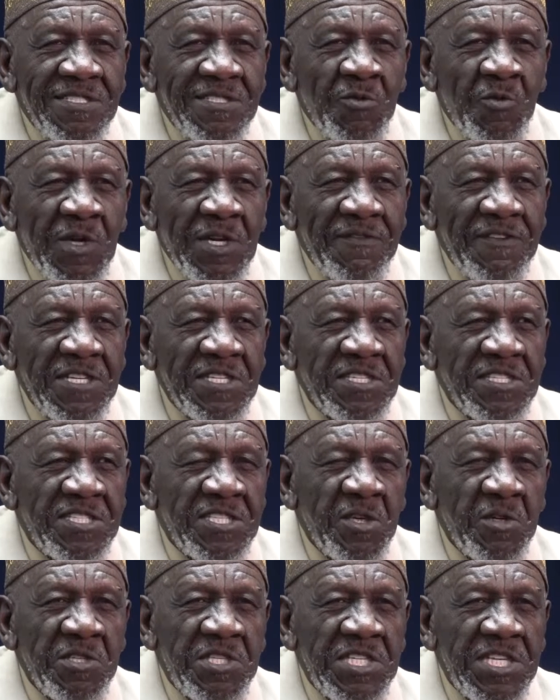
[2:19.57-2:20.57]
one of his
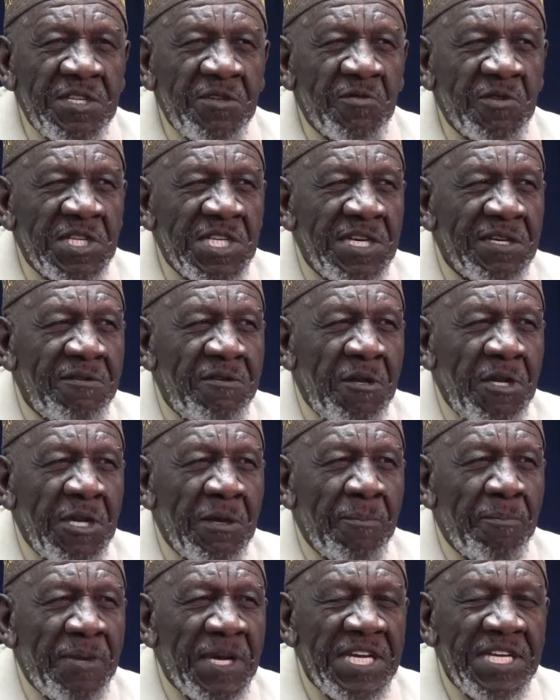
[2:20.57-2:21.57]
associates was getting
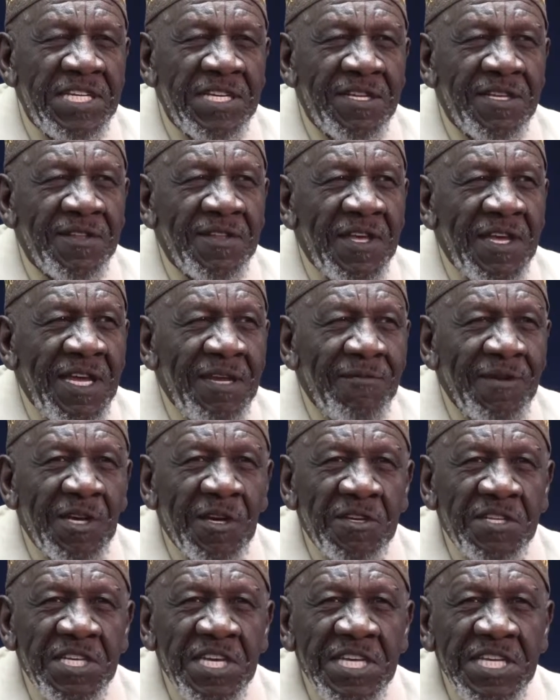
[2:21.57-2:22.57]
impatient
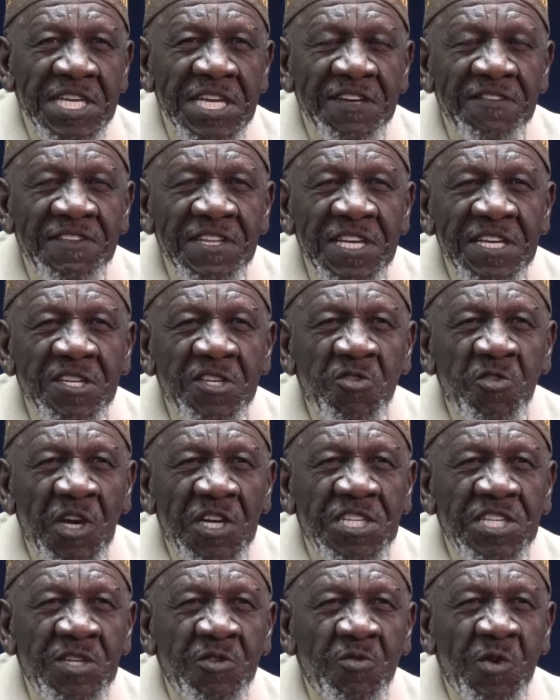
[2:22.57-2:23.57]
because he had given the
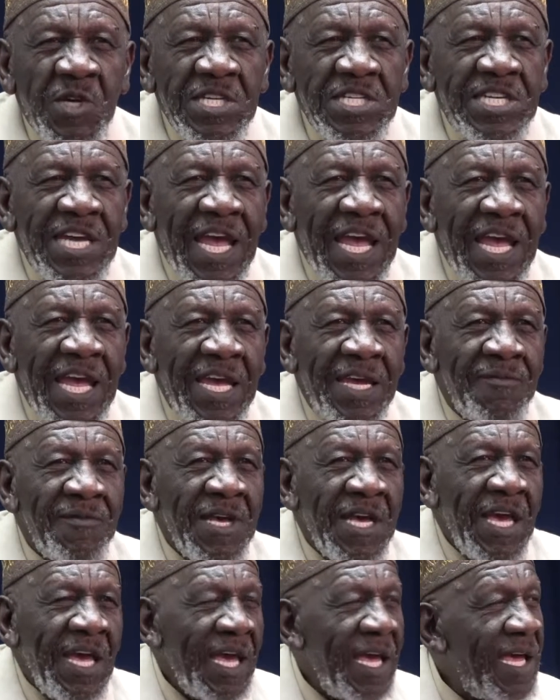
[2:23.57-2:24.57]
instruction one
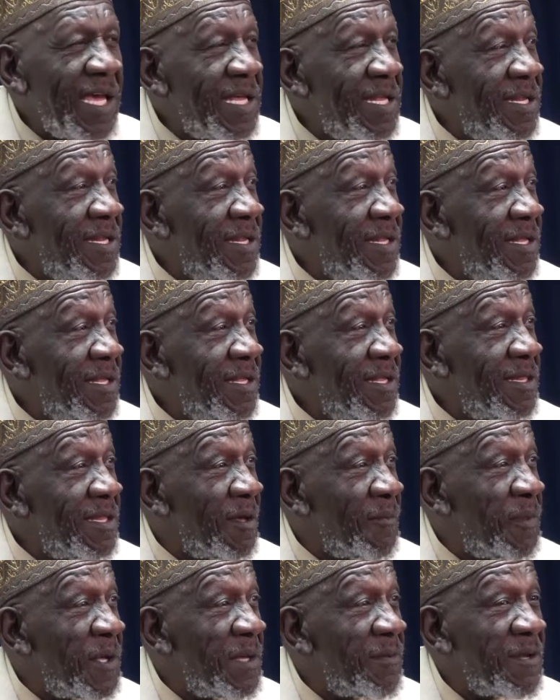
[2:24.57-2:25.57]
time and
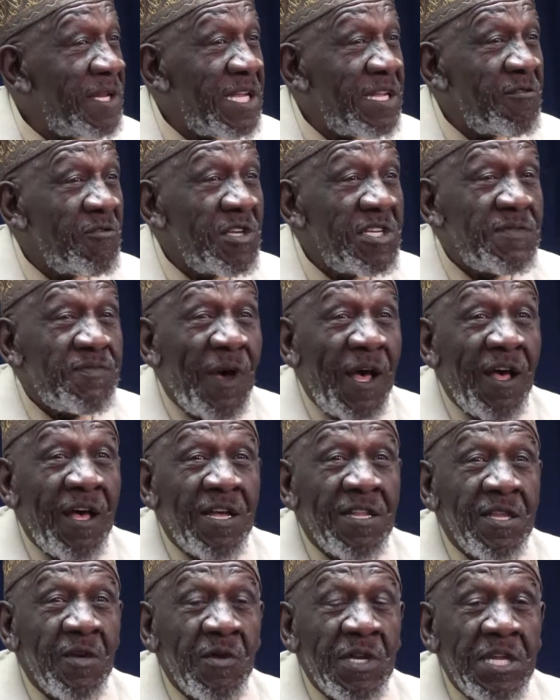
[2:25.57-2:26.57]
the people didn't
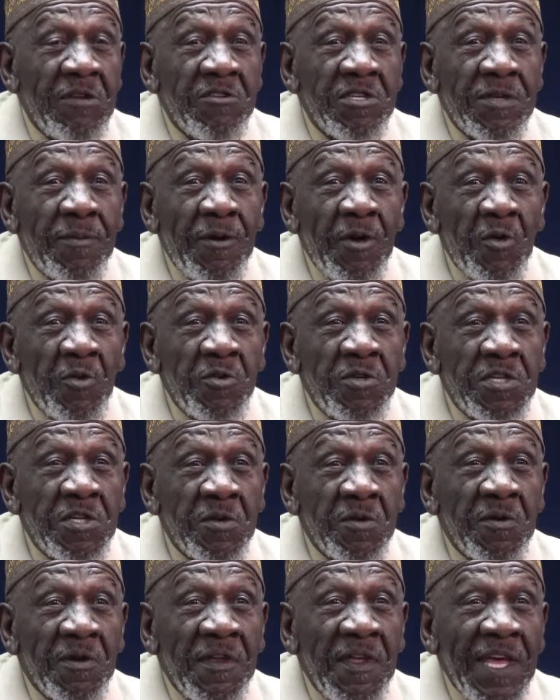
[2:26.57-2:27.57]
respond the way they were supposed
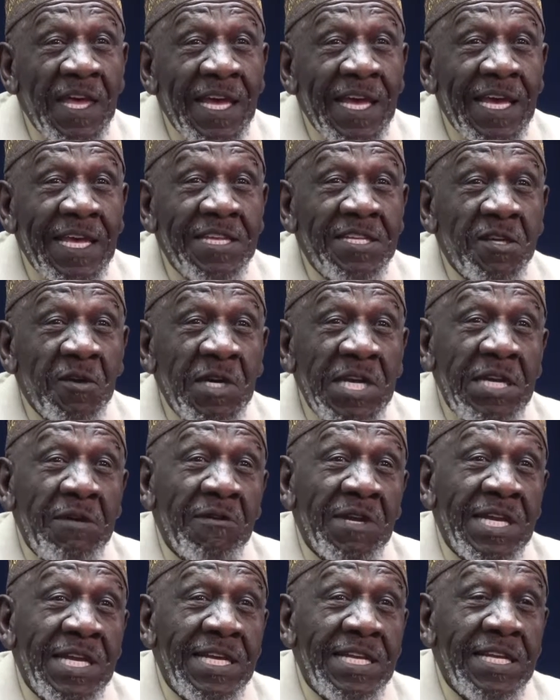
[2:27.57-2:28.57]
to. And so he
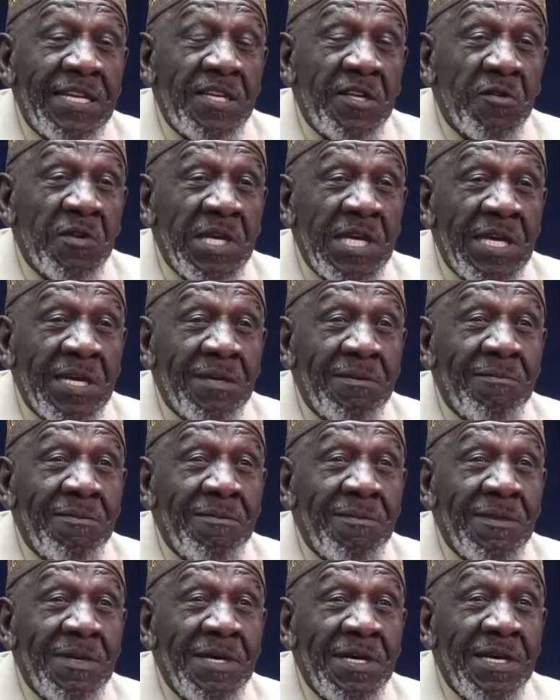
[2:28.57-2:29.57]
related to
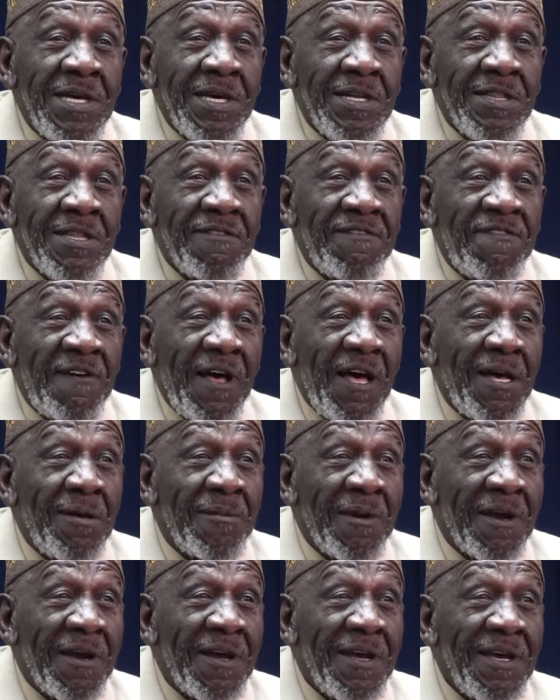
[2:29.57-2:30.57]
him the
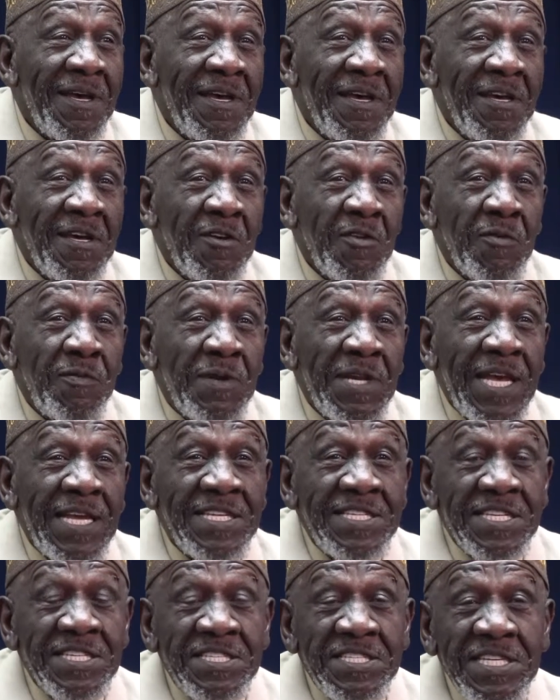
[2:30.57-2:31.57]
farmer who
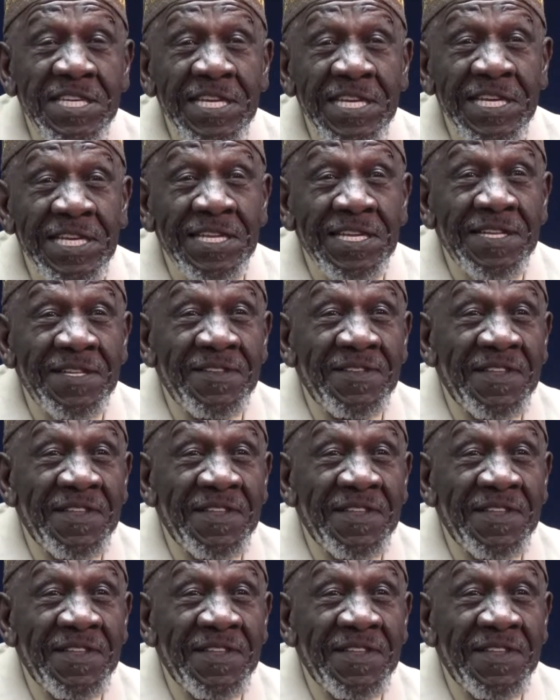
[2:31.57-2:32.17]
plants the seed.